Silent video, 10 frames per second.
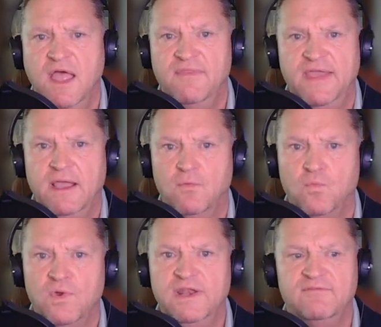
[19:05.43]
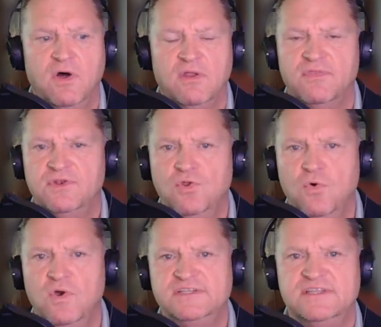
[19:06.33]
They got rid of all of the
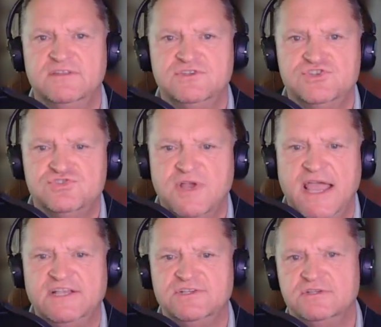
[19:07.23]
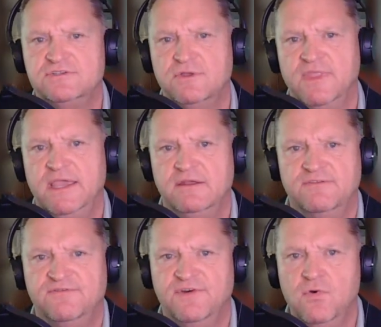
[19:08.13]
noise and the distractions so they could
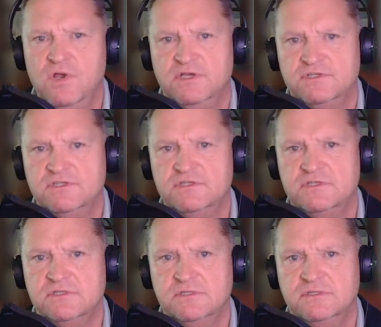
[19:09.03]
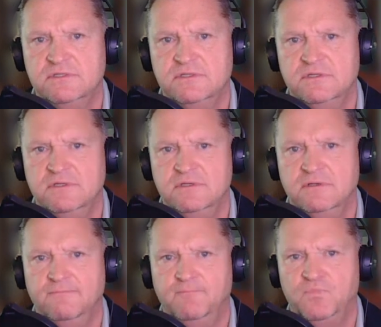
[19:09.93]
focus
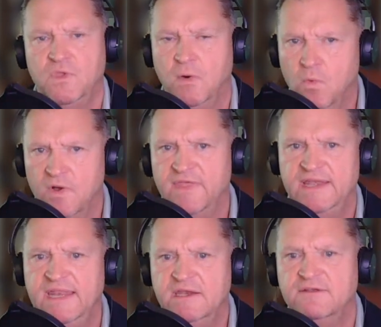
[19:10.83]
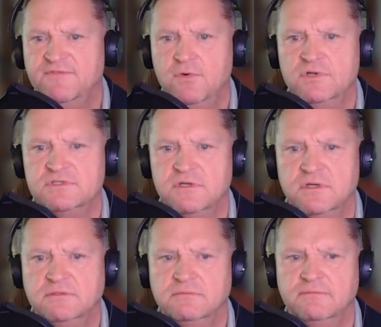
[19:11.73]
on what they needed to focus
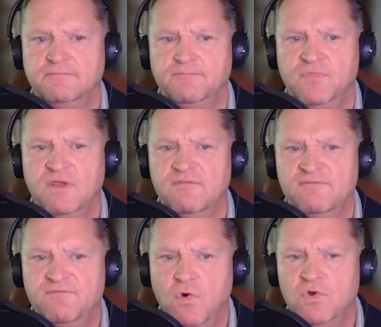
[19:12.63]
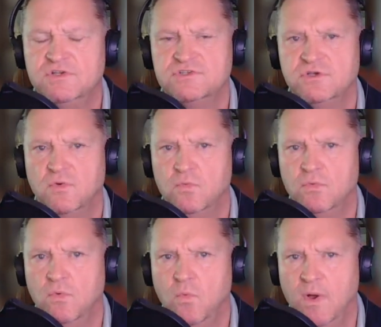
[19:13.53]
on. Focus on
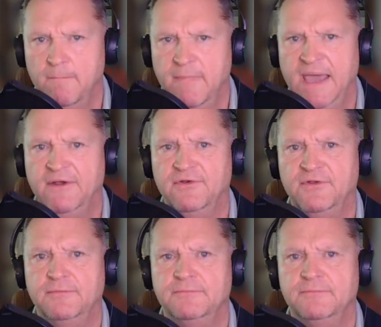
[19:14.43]
what mattered.